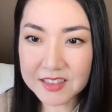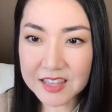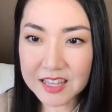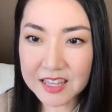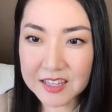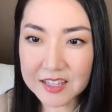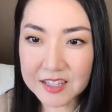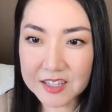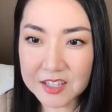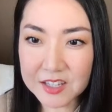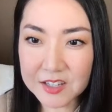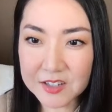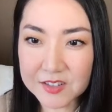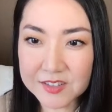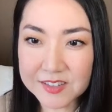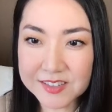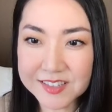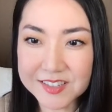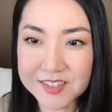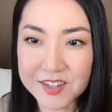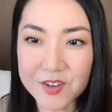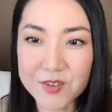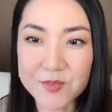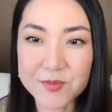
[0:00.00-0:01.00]
thank you
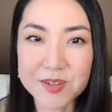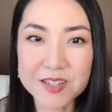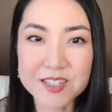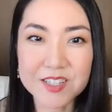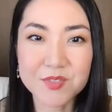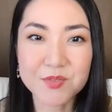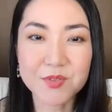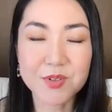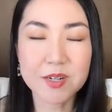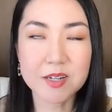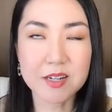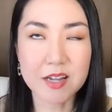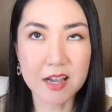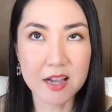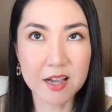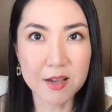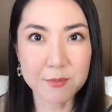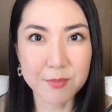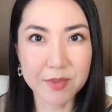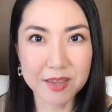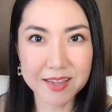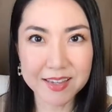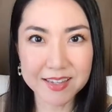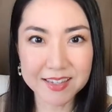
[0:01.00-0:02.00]
so much for
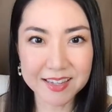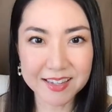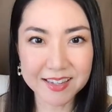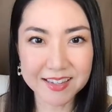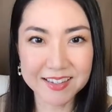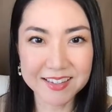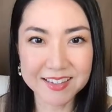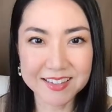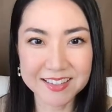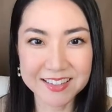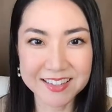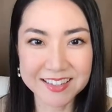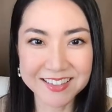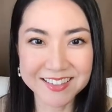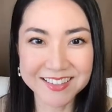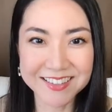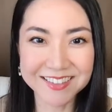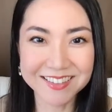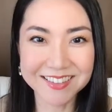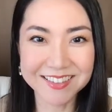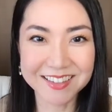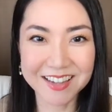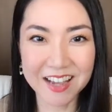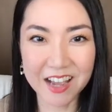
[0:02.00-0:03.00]
coming.
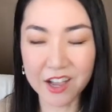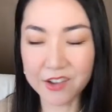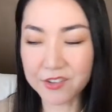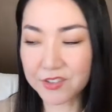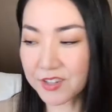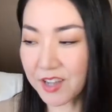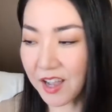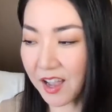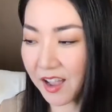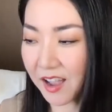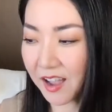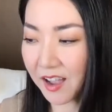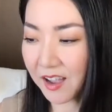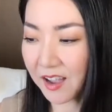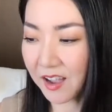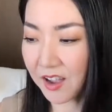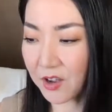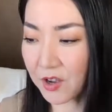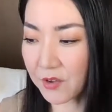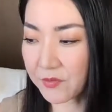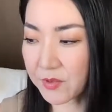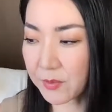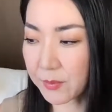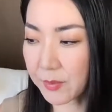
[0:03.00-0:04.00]
how
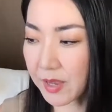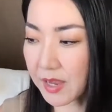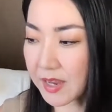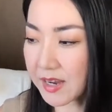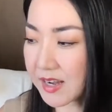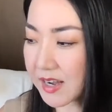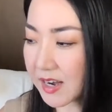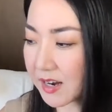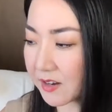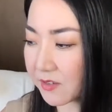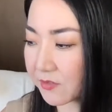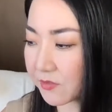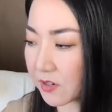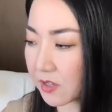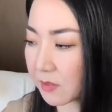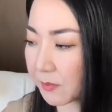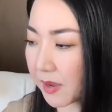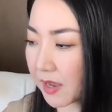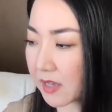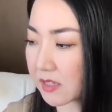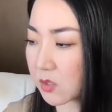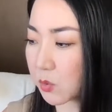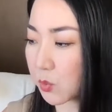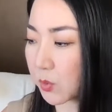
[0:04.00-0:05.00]
how have you been for the
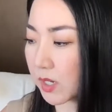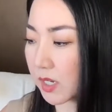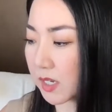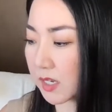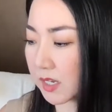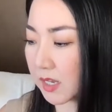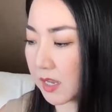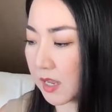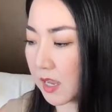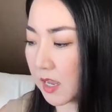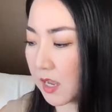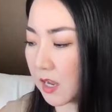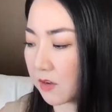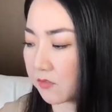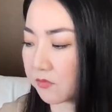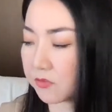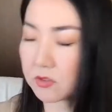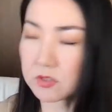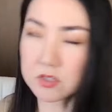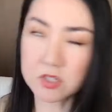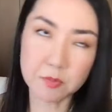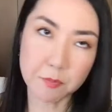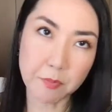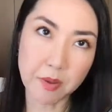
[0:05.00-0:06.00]
past week?
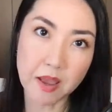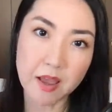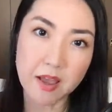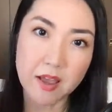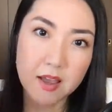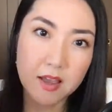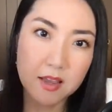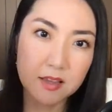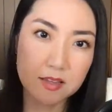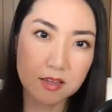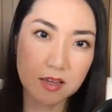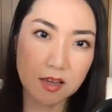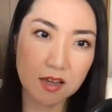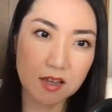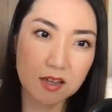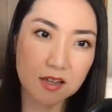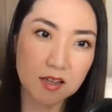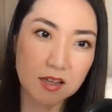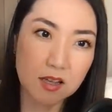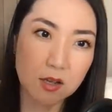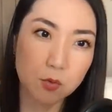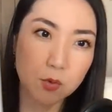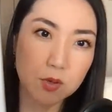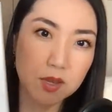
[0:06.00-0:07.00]
For Japan,
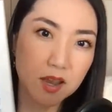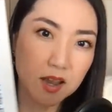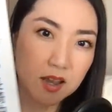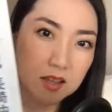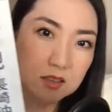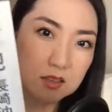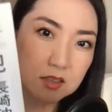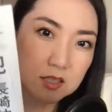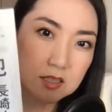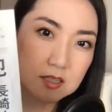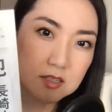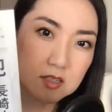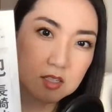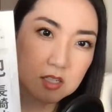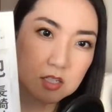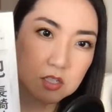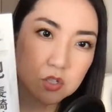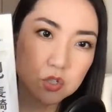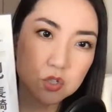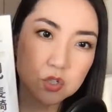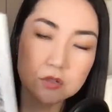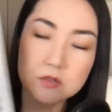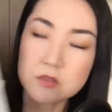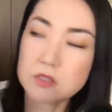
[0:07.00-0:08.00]
we had this
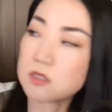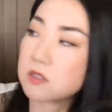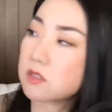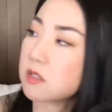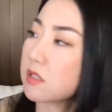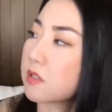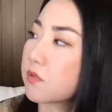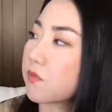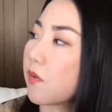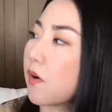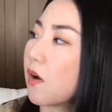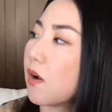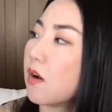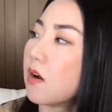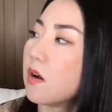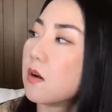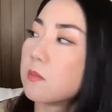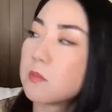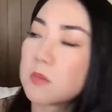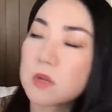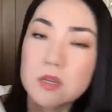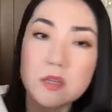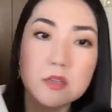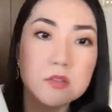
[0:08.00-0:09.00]
issue. This is
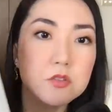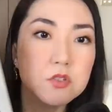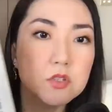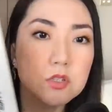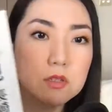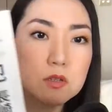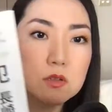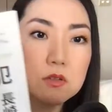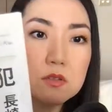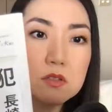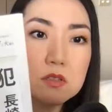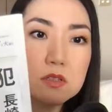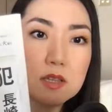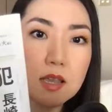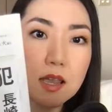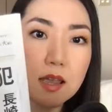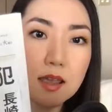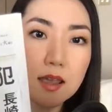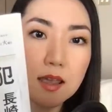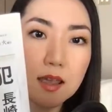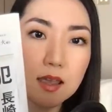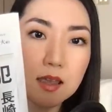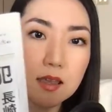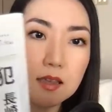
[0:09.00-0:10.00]
from
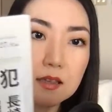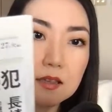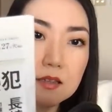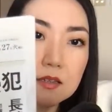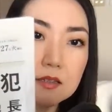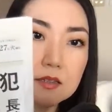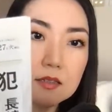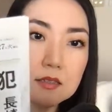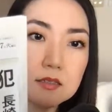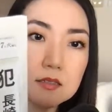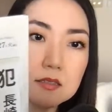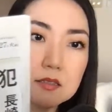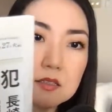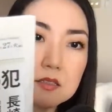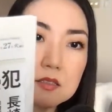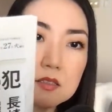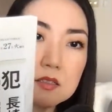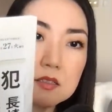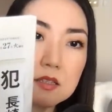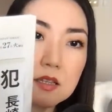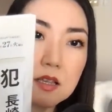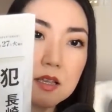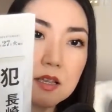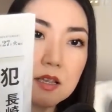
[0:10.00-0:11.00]
Tuesday.
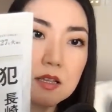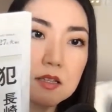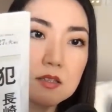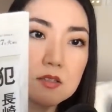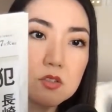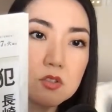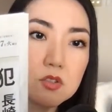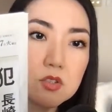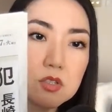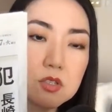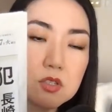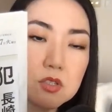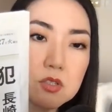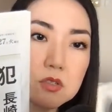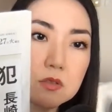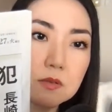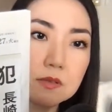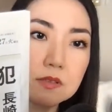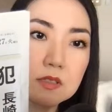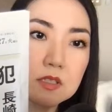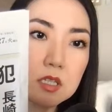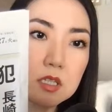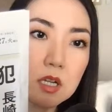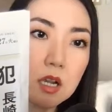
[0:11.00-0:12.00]
This says
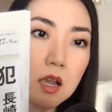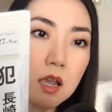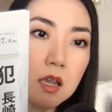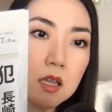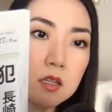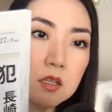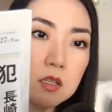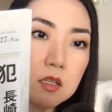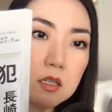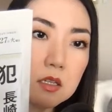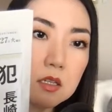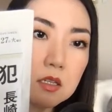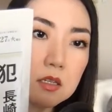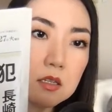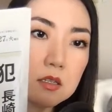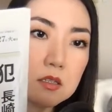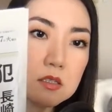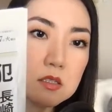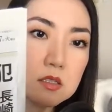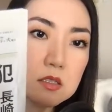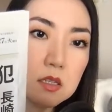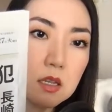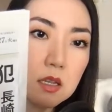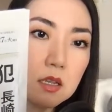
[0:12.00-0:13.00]

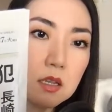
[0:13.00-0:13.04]
Chinese